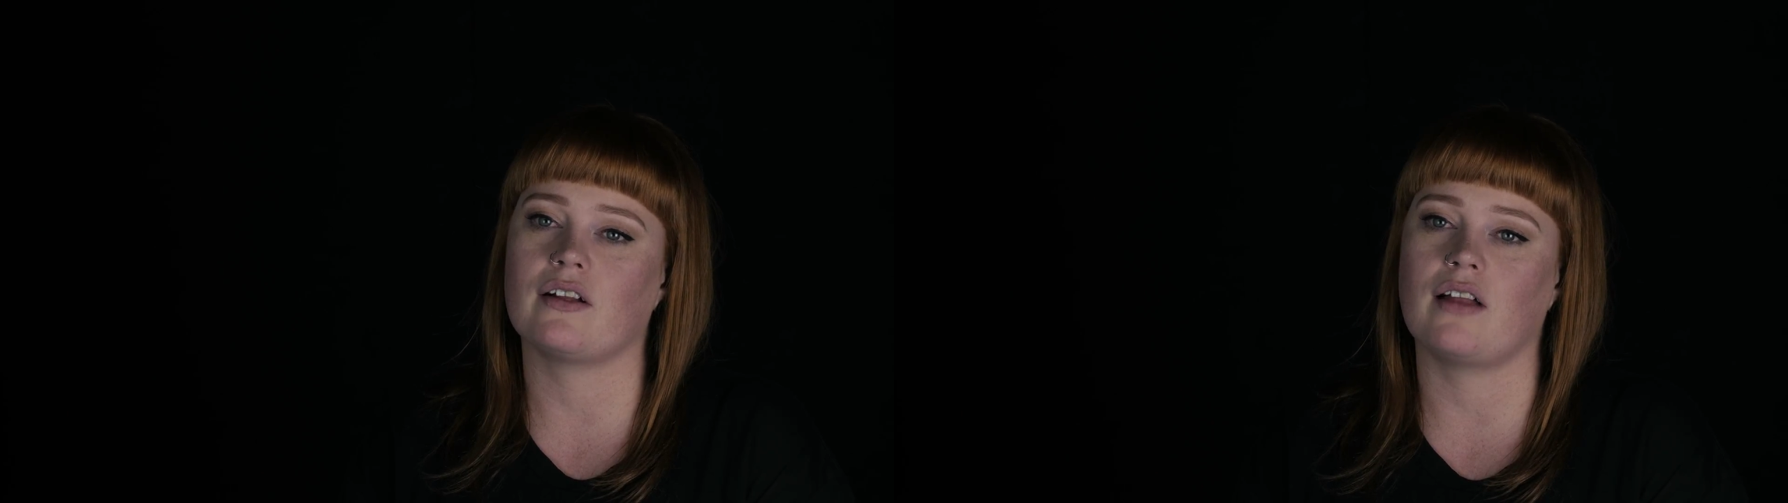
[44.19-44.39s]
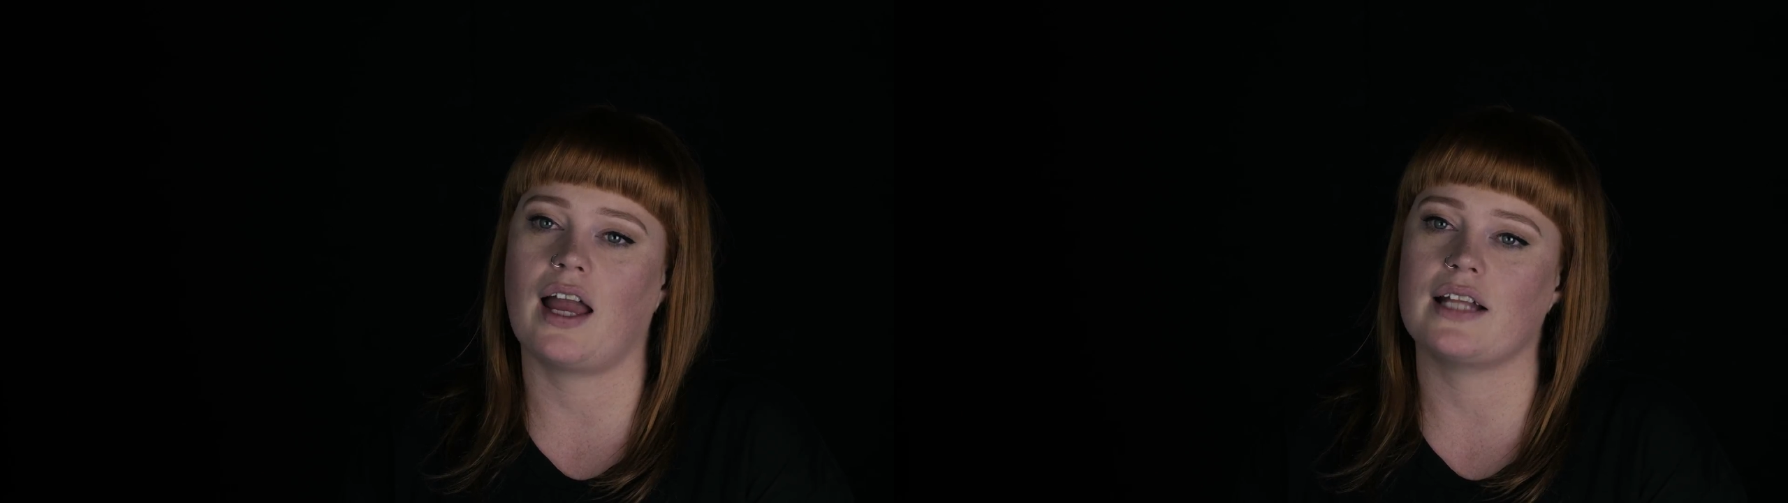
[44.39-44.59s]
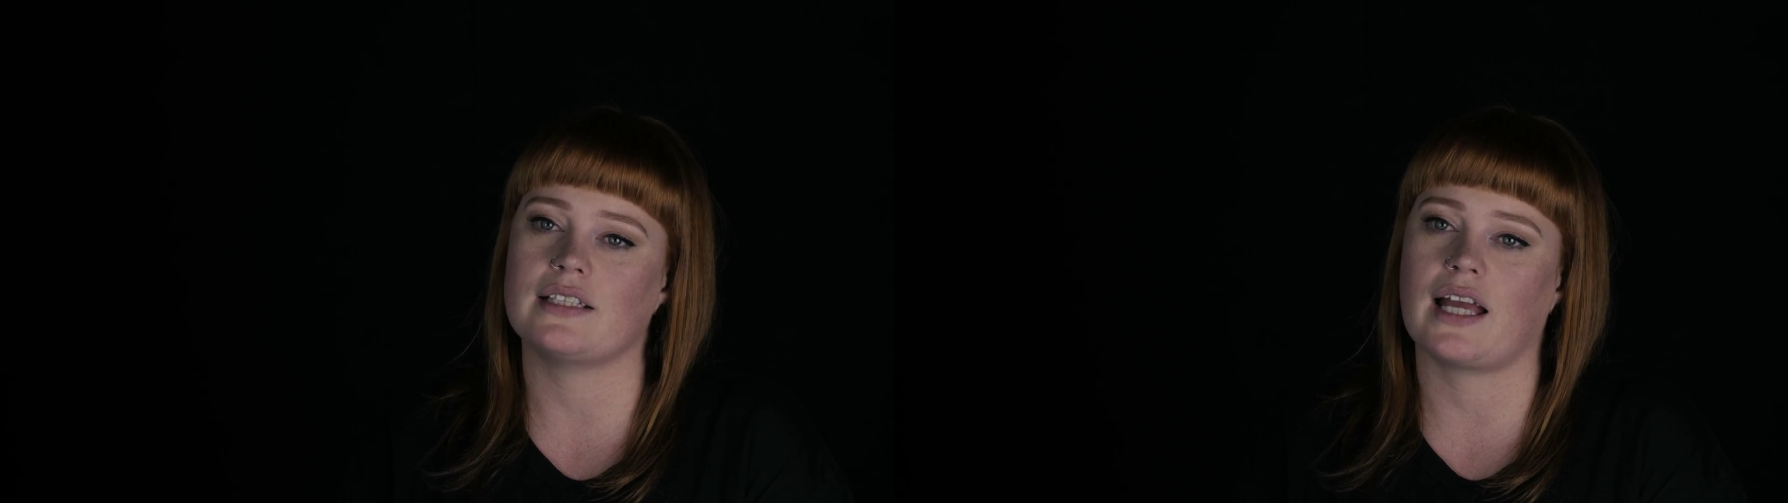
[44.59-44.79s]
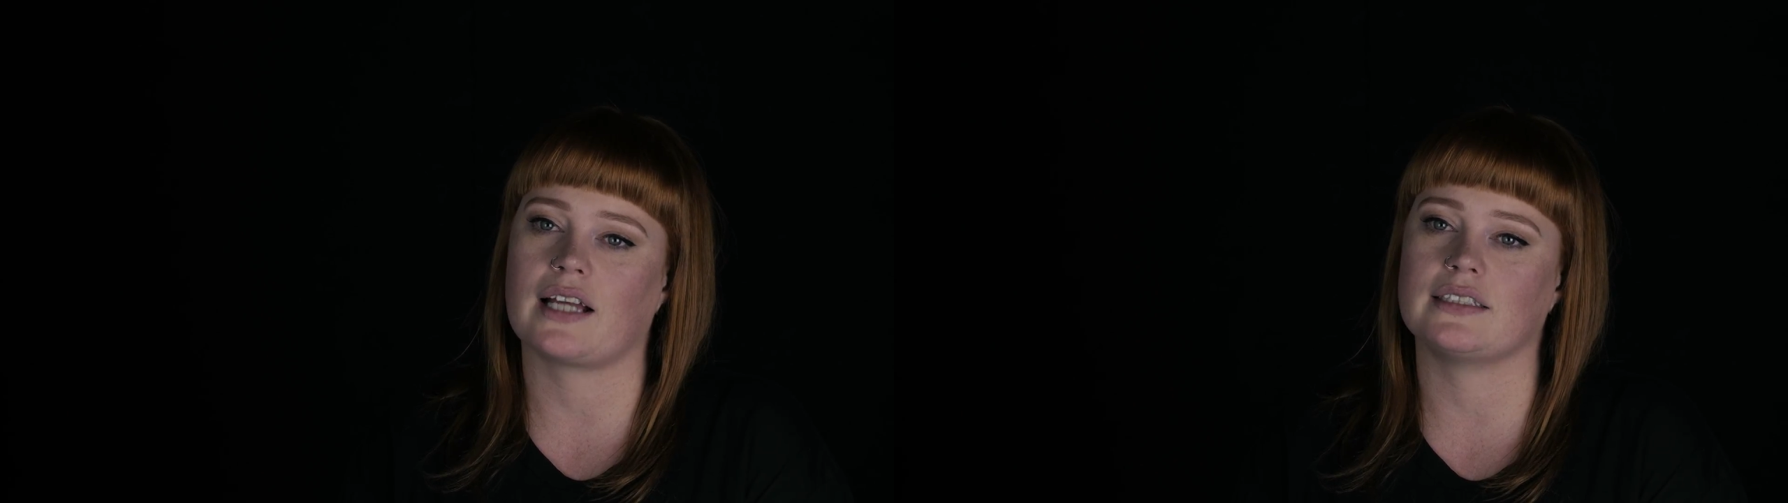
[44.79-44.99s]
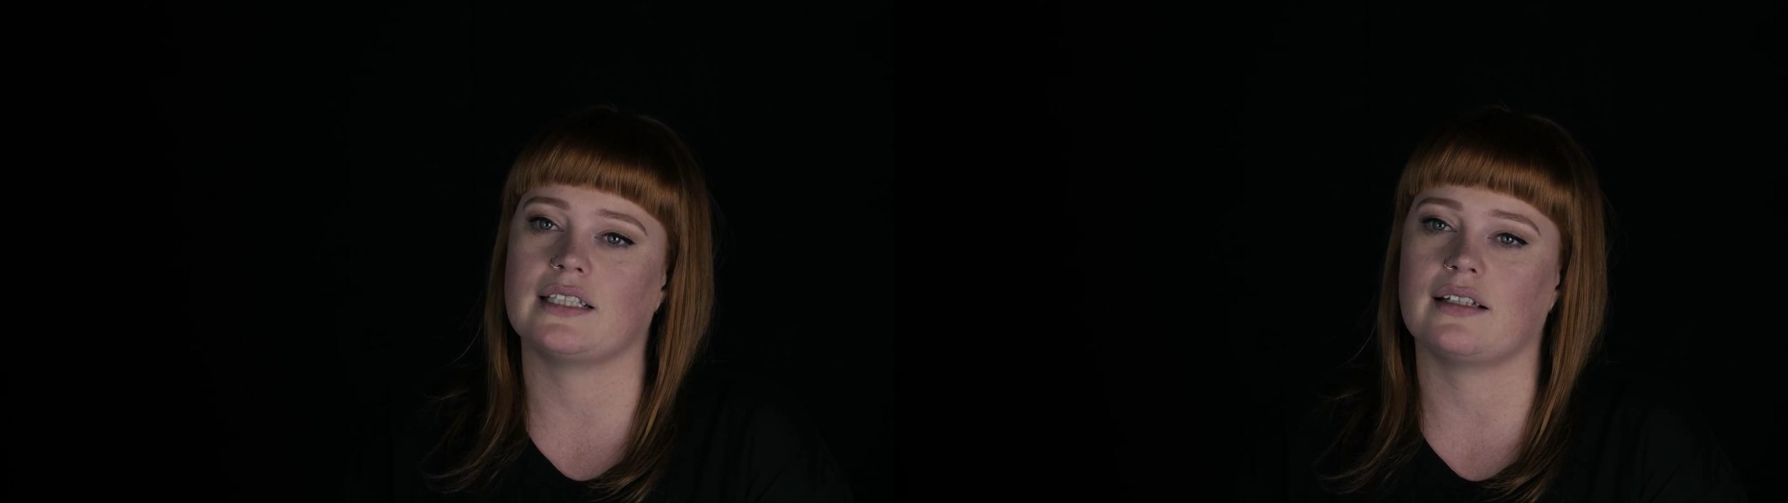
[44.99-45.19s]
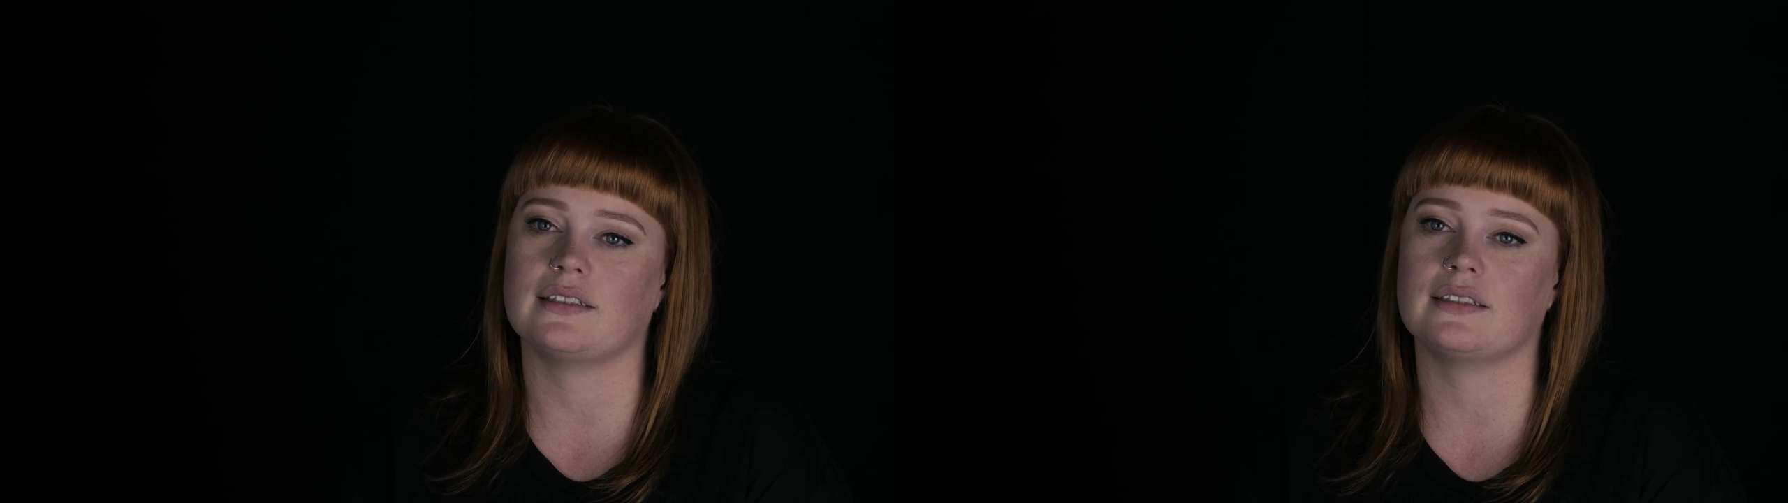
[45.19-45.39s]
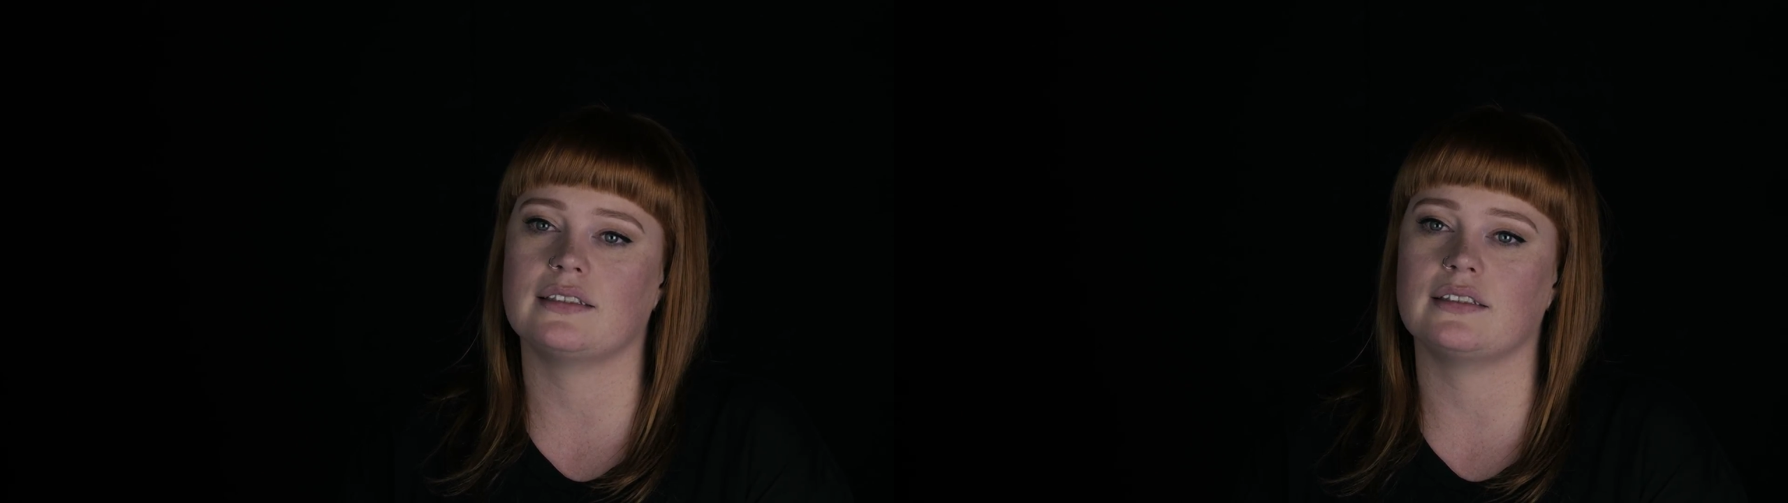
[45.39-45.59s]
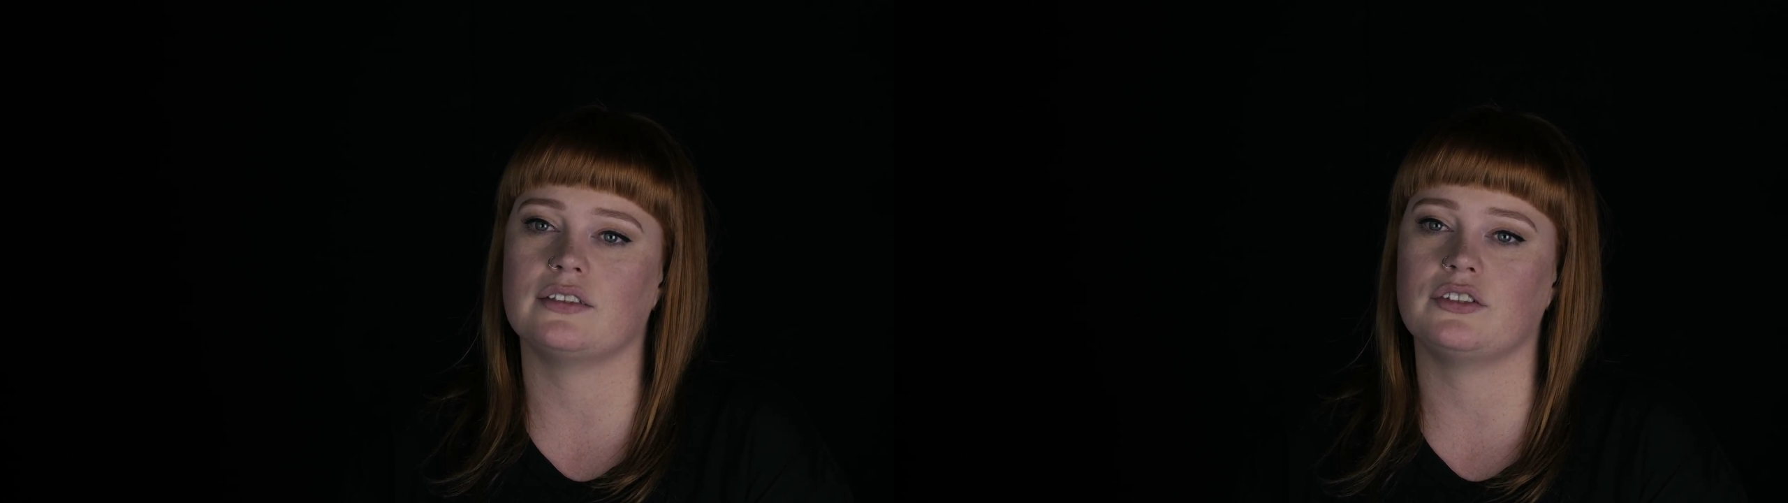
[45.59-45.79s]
clients access